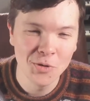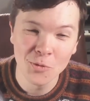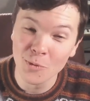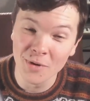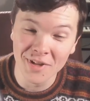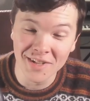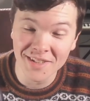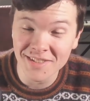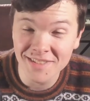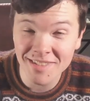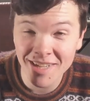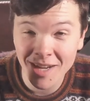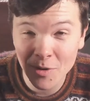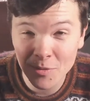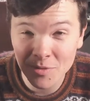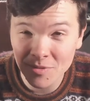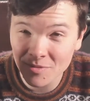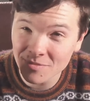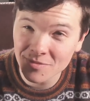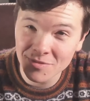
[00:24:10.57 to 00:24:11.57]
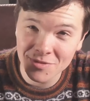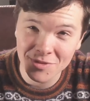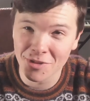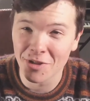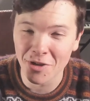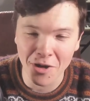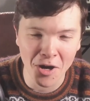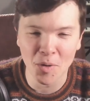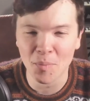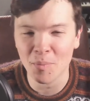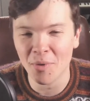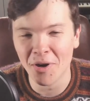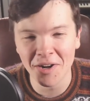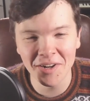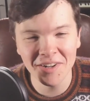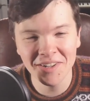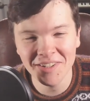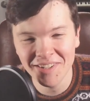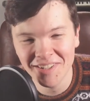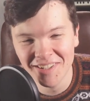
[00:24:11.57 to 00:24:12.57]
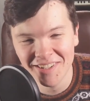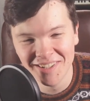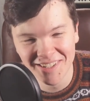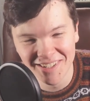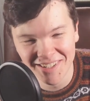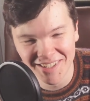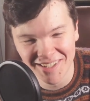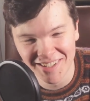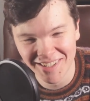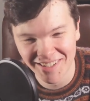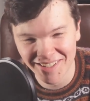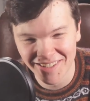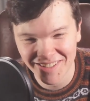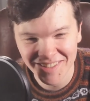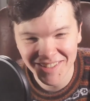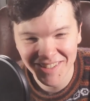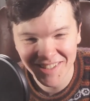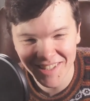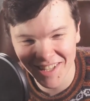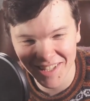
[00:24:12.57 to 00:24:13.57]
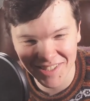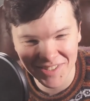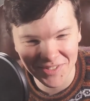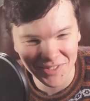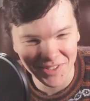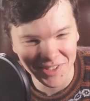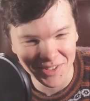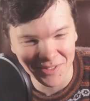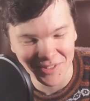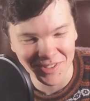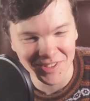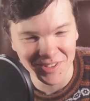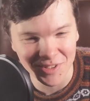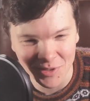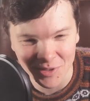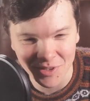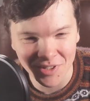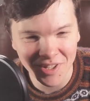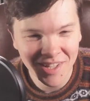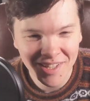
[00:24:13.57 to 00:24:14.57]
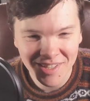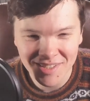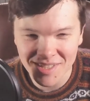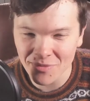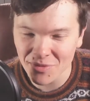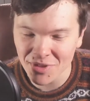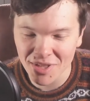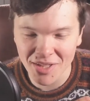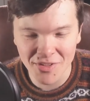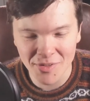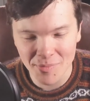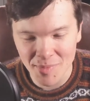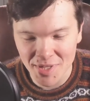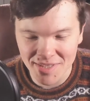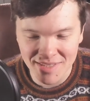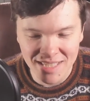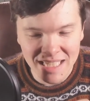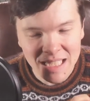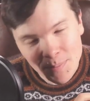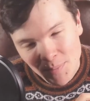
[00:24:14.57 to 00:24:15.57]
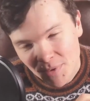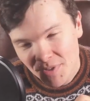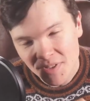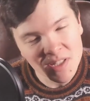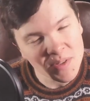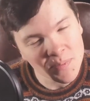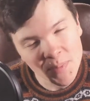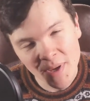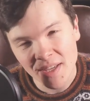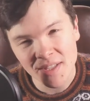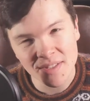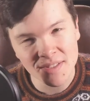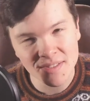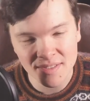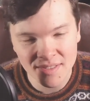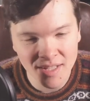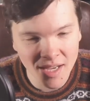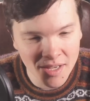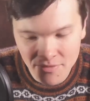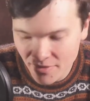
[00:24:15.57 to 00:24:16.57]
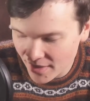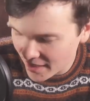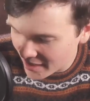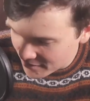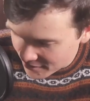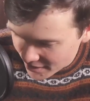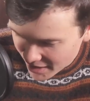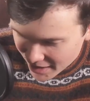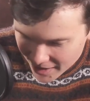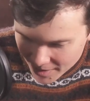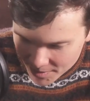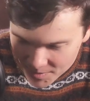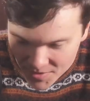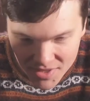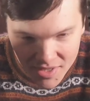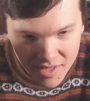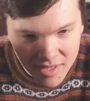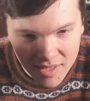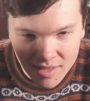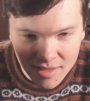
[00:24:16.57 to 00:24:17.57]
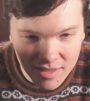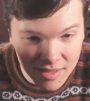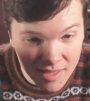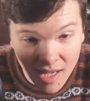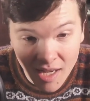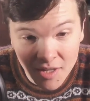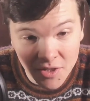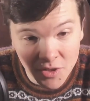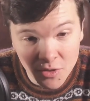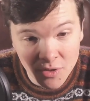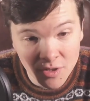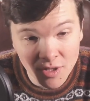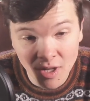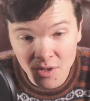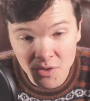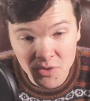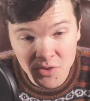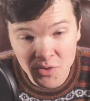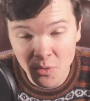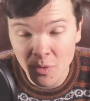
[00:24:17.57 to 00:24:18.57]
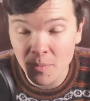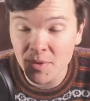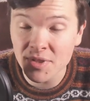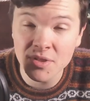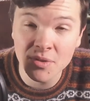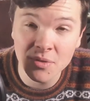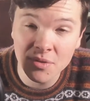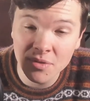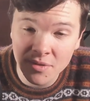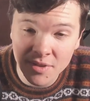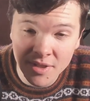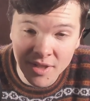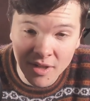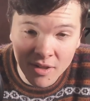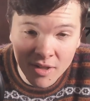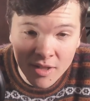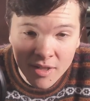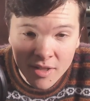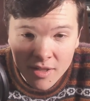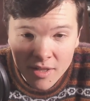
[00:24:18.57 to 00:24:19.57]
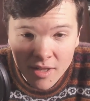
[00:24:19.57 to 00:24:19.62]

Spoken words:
When in doubt, armbar. That's really, really cool. Definitely giving me deep space sci-fi vibes. A lot of good underscore material there.